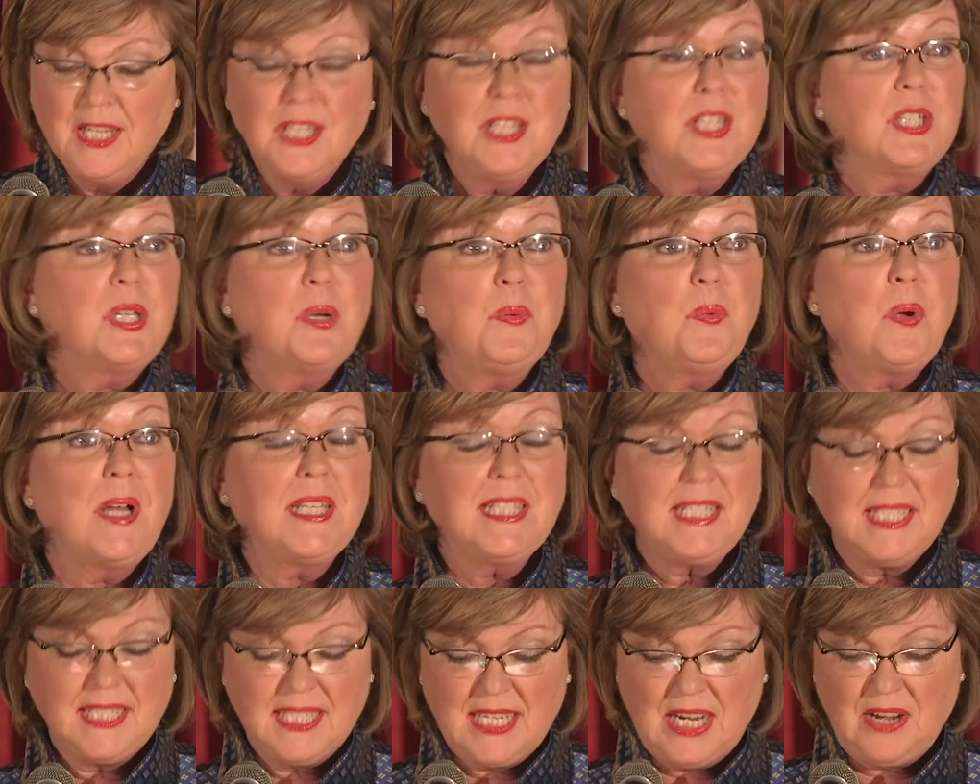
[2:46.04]
So
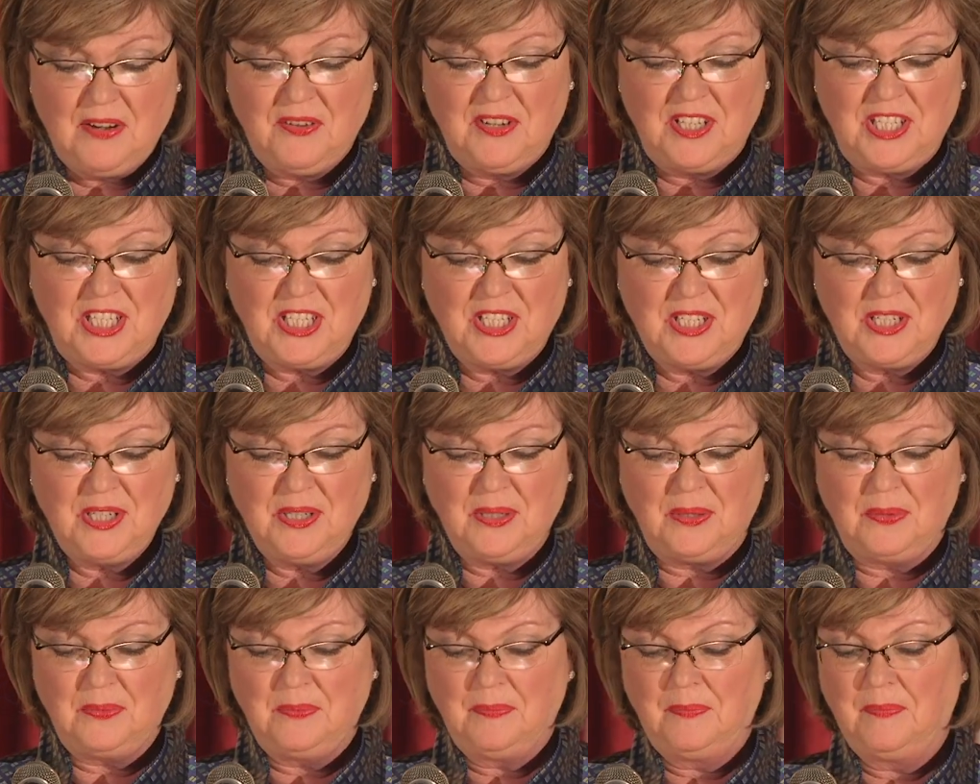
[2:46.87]
what did Terence
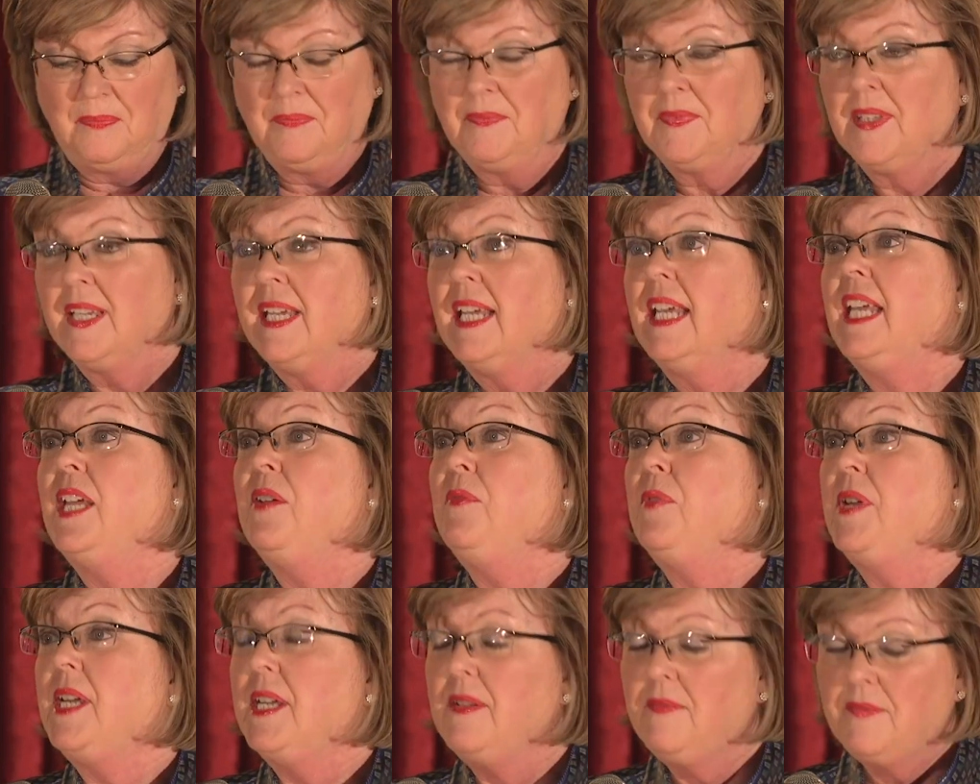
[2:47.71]
do? He
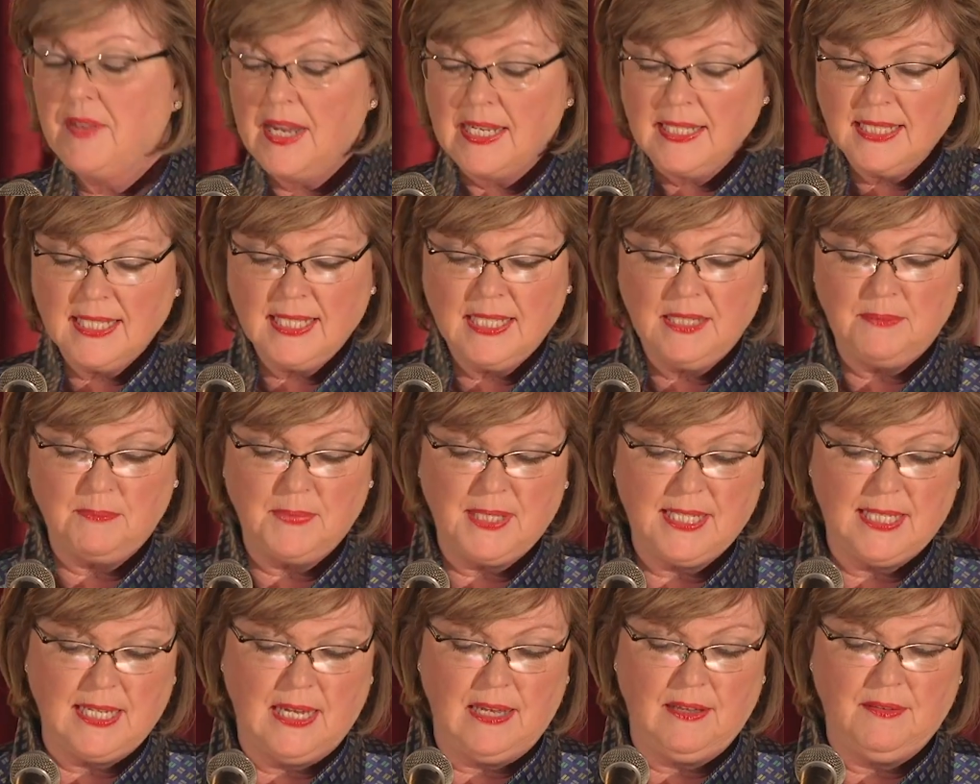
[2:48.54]
reinvented
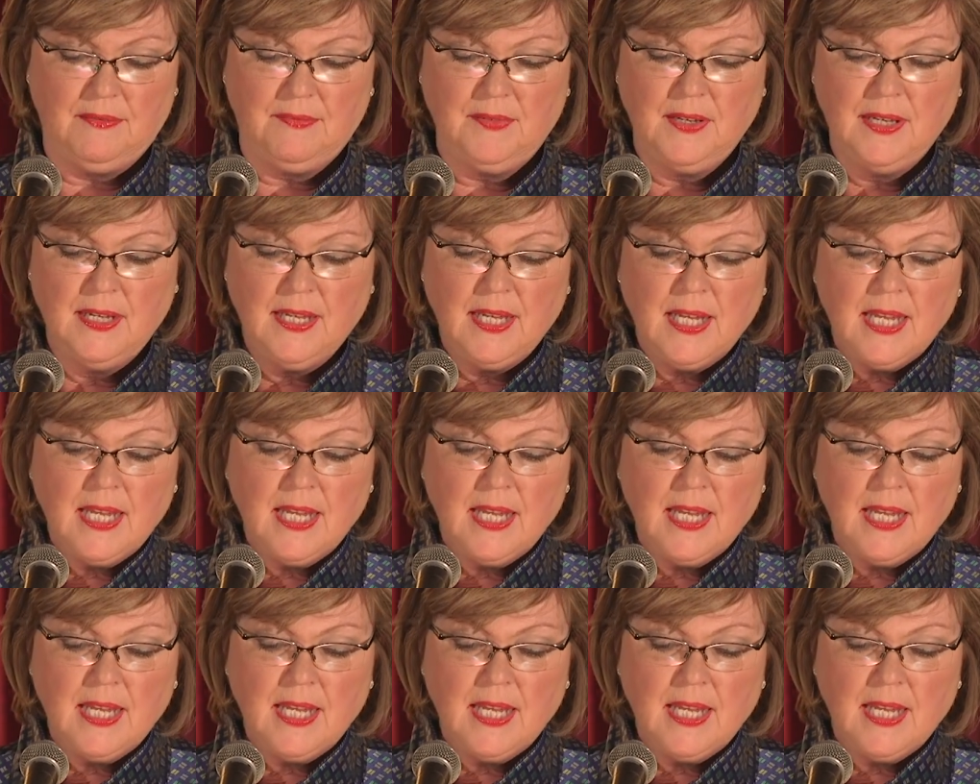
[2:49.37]
himself.